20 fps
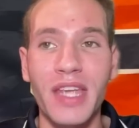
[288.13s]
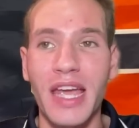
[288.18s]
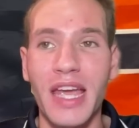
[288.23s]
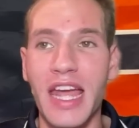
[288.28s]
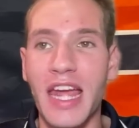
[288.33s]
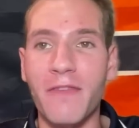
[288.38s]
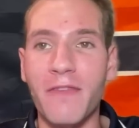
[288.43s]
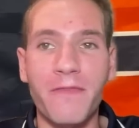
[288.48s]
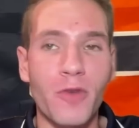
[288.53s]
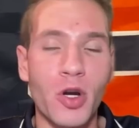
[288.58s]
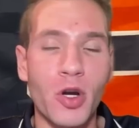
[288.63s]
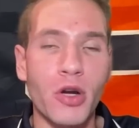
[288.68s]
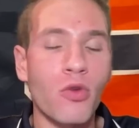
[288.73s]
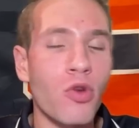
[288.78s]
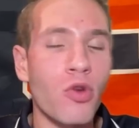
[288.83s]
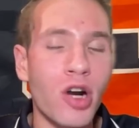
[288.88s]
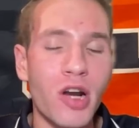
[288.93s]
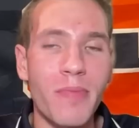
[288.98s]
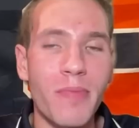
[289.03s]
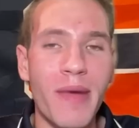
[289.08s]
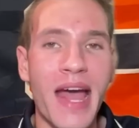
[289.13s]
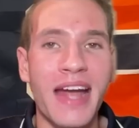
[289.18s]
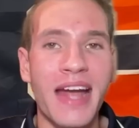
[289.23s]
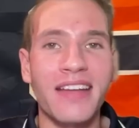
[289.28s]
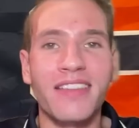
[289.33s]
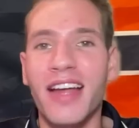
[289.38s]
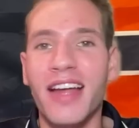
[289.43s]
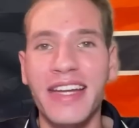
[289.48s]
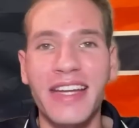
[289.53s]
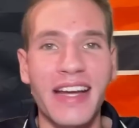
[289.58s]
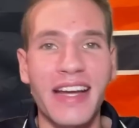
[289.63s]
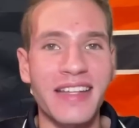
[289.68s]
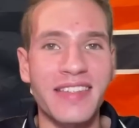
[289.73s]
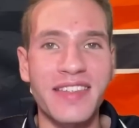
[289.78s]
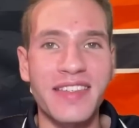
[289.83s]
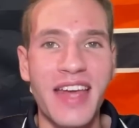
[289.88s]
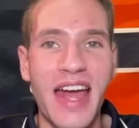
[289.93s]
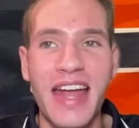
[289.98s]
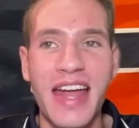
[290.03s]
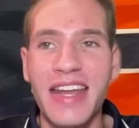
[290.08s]
And for a quarterback, like I
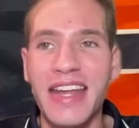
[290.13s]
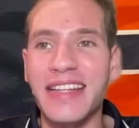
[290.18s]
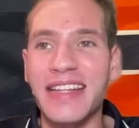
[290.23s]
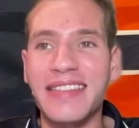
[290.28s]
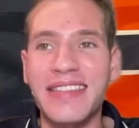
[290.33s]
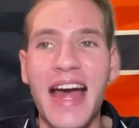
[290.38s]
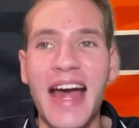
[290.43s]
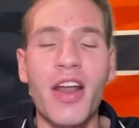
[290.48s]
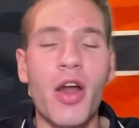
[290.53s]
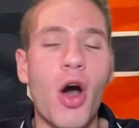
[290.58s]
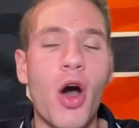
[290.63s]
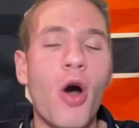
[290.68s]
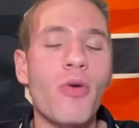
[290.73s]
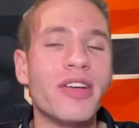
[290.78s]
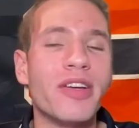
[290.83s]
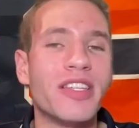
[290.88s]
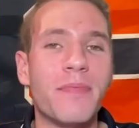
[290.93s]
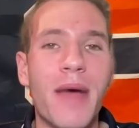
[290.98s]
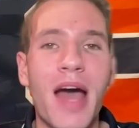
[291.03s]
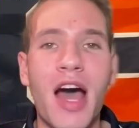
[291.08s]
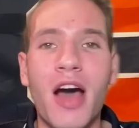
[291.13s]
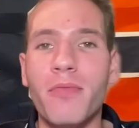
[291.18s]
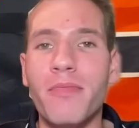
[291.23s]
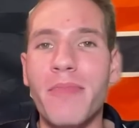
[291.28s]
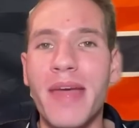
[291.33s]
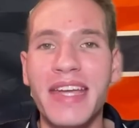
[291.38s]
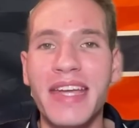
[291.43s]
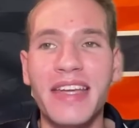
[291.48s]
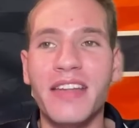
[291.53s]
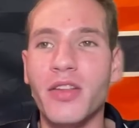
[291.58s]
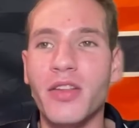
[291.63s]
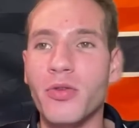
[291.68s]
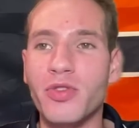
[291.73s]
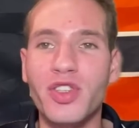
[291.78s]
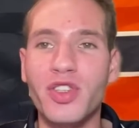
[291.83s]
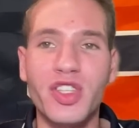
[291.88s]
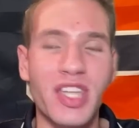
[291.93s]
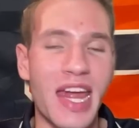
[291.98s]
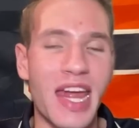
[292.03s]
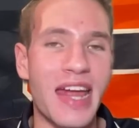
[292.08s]
said, it's not always about making those
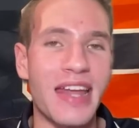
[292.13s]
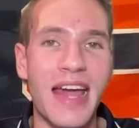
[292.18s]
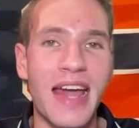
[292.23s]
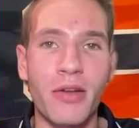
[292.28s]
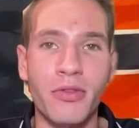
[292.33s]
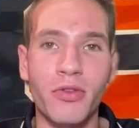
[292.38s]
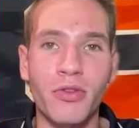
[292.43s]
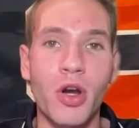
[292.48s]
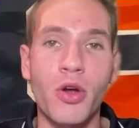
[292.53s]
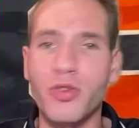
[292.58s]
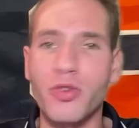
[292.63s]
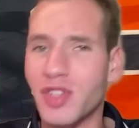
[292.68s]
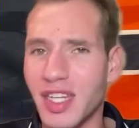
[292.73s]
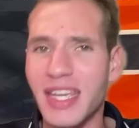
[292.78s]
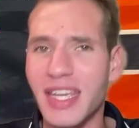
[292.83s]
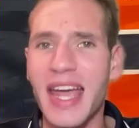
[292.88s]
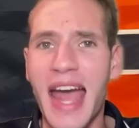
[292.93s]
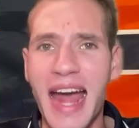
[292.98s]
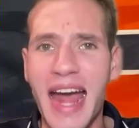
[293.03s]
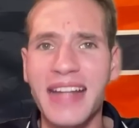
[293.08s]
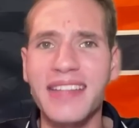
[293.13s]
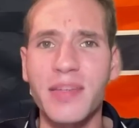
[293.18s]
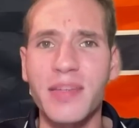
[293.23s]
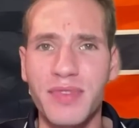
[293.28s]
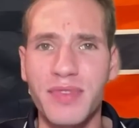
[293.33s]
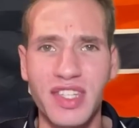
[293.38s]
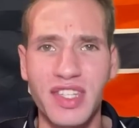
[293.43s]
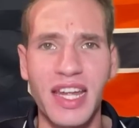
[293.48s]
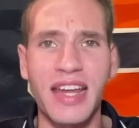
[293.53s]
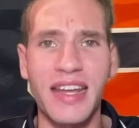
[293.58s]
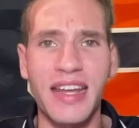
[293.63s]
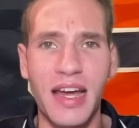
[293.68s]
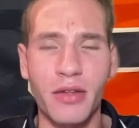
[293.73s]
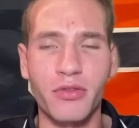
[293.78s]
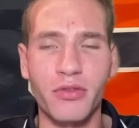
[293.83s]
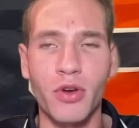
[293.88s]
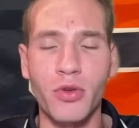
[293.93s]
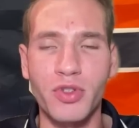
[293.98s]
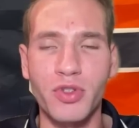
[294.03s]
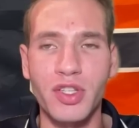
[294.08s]
standout throws. And he had some standout
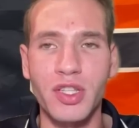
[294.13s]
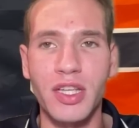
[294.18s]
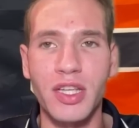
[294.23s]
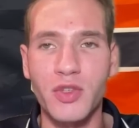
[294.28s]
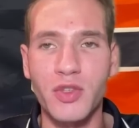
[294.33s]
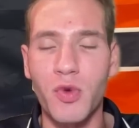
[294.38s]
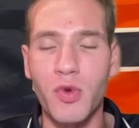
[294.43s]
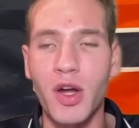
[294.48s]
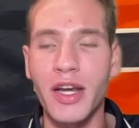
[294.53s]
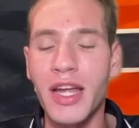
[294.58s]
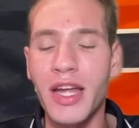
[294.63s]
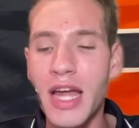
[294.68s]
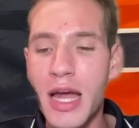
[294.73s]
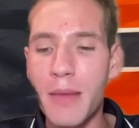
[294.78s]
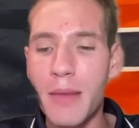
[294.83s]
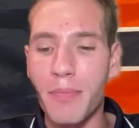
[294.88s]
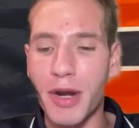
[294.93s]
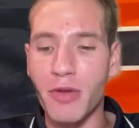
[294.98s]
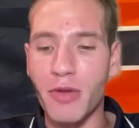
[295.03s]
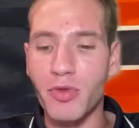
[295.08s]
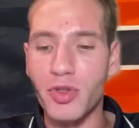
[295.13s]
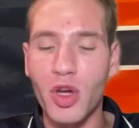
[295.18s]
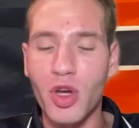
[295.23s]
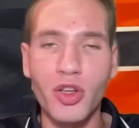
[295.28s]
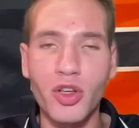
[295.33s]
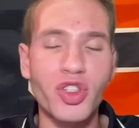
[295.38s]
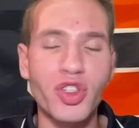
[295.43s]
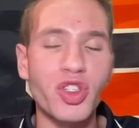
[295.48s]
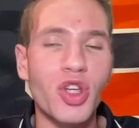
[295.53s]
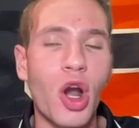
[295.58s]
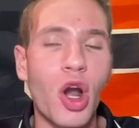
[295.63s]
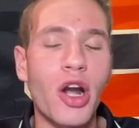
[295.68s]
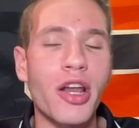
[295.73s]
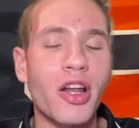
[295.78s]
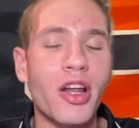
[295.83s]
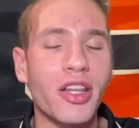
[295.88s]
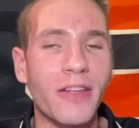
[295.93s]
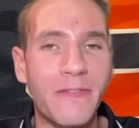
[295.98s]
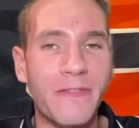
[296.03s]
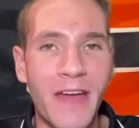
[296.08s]
throws in this one, but it was all started
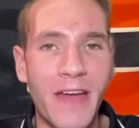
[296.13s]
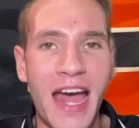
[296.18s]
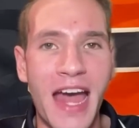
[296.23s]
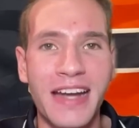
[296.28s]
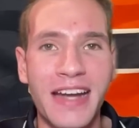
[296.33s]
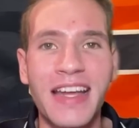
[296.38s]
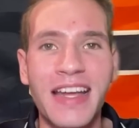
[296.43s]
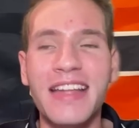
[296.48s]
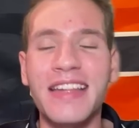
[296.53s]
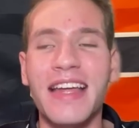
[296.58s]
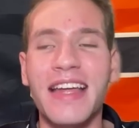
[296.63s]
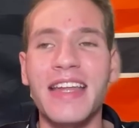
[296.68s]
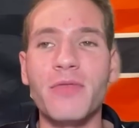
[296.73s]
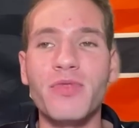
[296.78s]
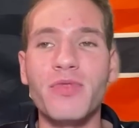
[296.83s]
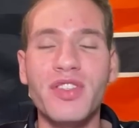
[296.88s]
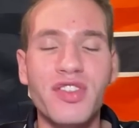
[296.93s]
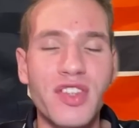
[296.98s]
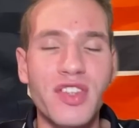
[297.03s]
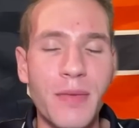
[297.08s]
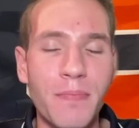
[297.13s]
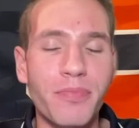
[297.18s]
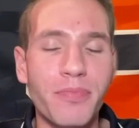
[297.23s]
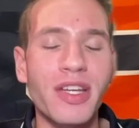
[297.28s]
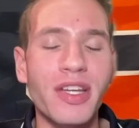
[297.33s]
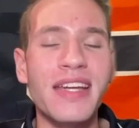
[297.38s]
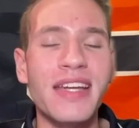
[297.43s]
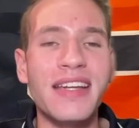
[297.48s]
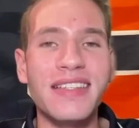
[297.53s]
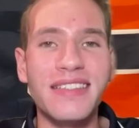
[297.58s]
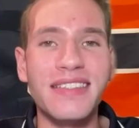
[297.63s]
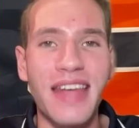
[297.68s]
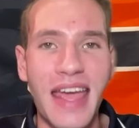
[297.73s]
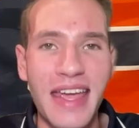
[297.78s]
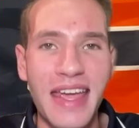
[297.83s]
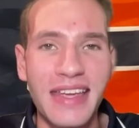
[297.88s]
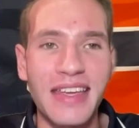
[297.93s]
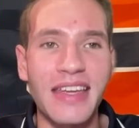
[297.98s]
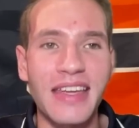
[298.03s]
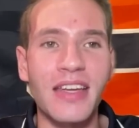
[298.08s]
on the fact that he was simply
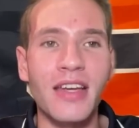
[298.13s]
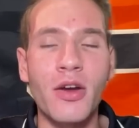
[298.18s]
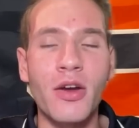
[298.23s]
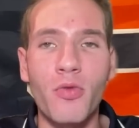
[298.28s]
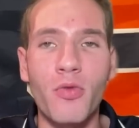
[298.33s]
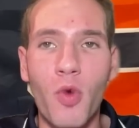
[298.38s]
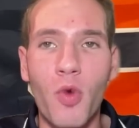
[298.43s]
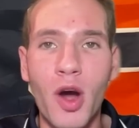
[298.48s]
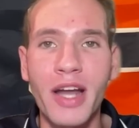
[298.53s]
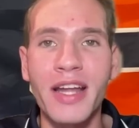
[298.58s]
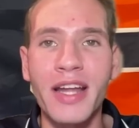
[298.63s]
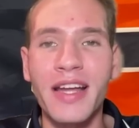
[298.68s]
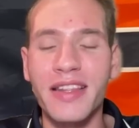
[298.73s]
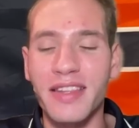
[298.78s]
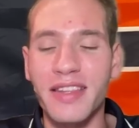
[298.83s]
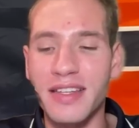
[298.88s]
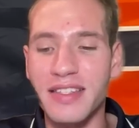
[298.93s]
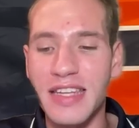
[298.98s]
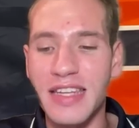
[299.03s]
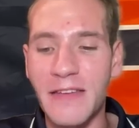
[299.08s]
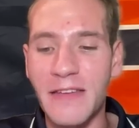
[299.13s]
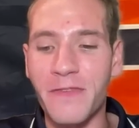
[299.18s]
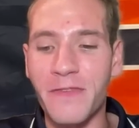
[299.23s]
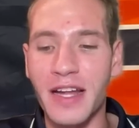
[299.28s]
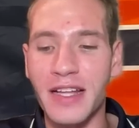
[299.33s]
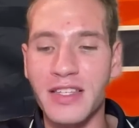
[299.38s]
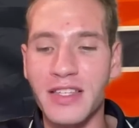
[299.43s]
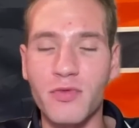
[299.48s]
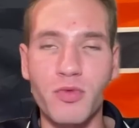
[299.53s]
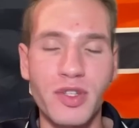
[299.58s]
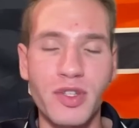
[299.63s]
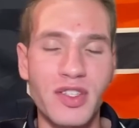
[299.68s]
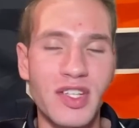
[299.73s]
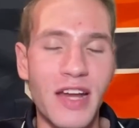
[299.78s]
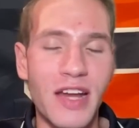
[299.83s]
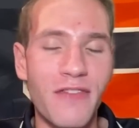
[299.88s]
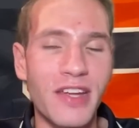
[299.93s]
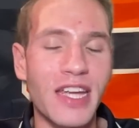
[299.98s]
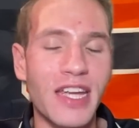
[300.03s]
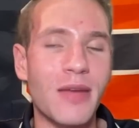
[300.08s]
taking what the defense was
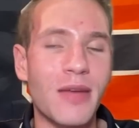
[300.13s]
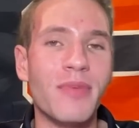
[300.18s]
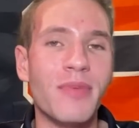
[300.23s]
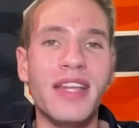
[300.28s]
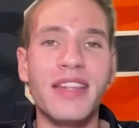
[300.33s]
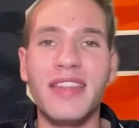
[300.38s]
giving him.